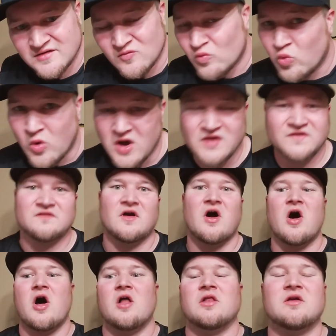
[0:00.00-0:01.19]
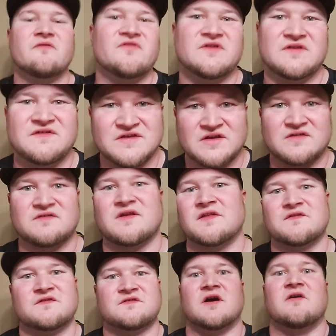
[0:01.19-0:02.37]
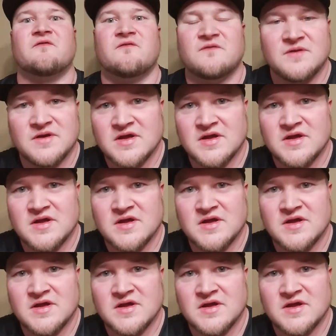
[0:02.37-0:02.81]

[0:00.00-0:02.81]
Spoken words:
was all of this 6th Sense stuff